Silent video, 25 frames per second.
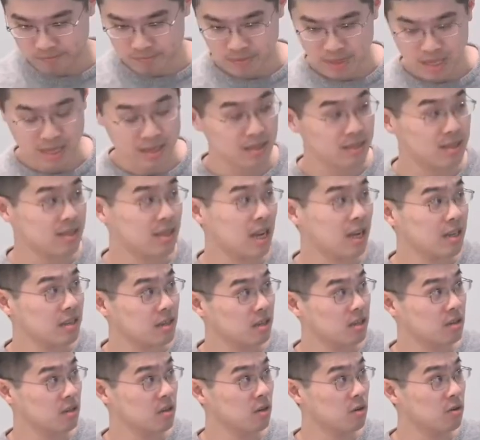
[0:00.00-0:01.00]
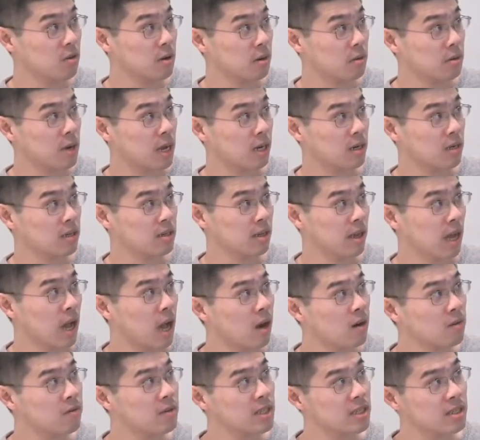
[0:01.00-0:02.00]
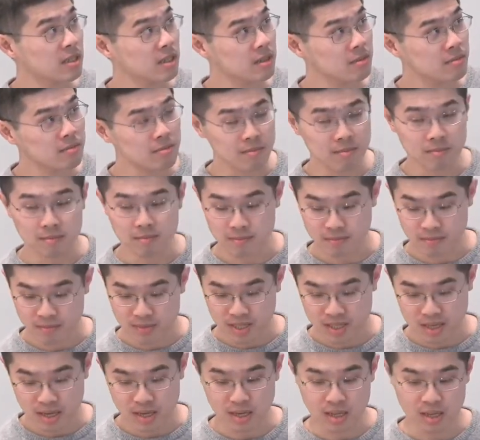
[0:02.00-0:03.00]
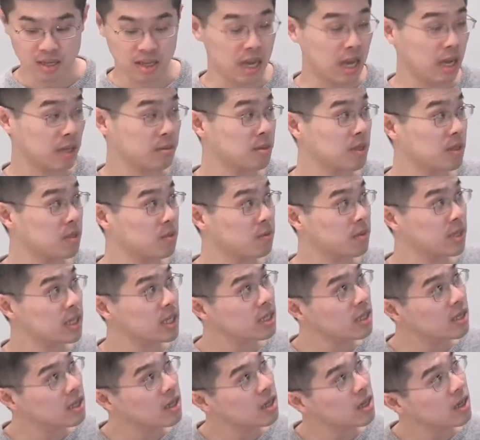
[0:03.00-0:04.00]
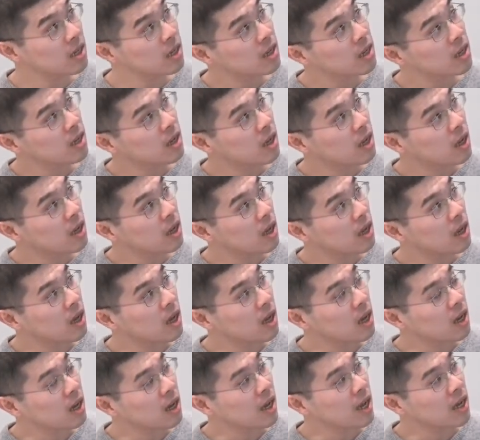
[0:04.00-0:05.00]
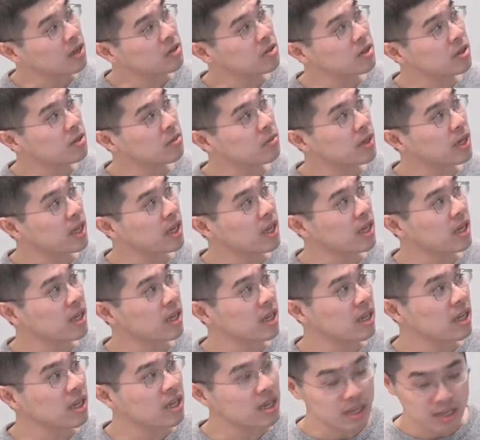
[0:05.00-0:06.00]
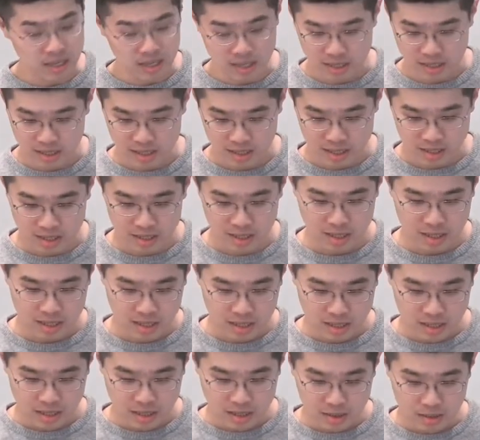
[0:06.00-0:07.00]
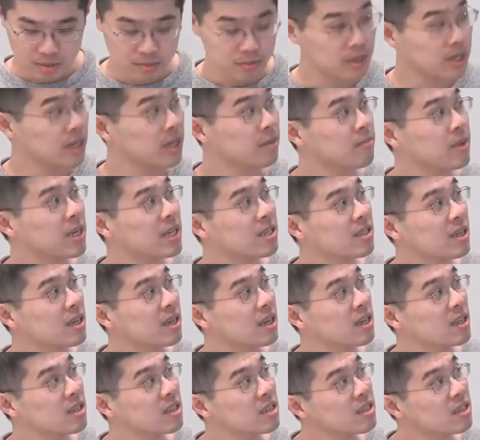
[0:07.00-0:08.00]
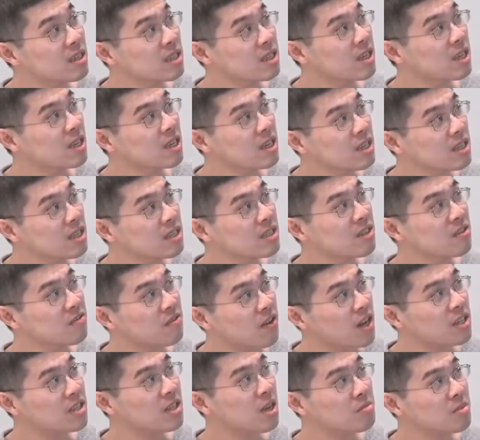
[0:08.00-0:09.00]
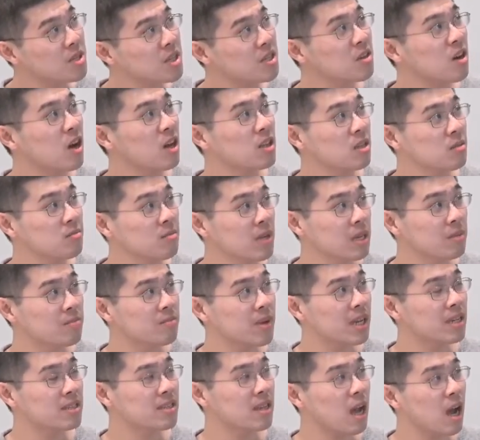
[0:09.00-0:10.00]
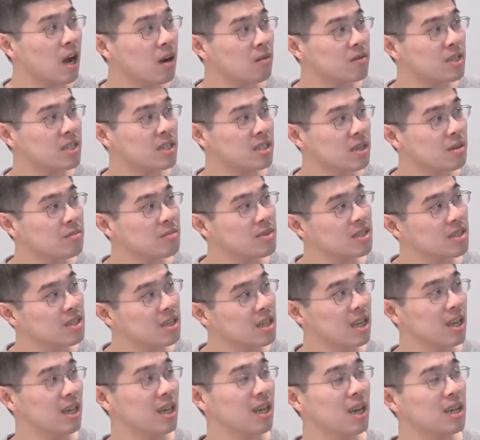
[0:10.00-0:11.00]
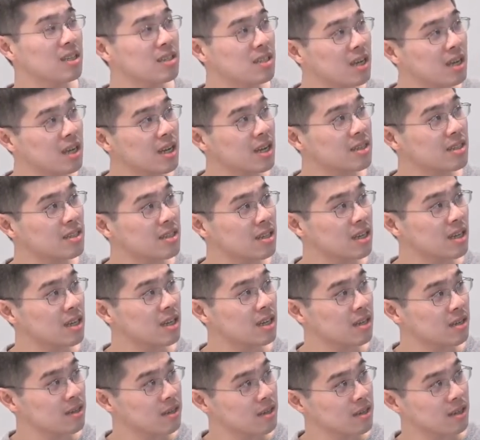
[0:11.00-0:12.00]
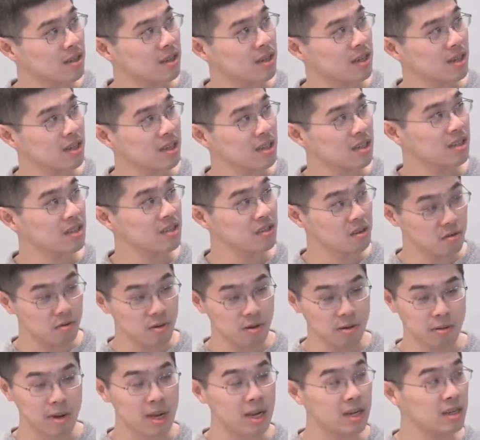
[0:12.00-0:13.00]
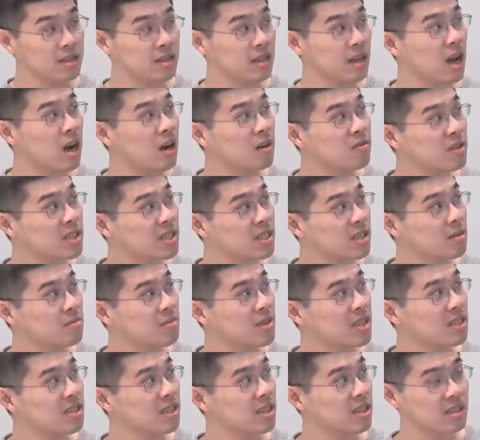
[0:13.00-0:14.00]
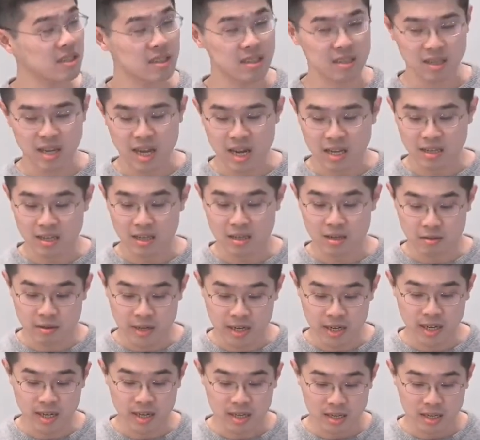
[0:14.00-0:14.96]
standard no-regret learning algorithm, like EXP3, uh, actually we, we basically define something called the mean-based algorithms. As long as uh, no-regret learning algorithm is in this category,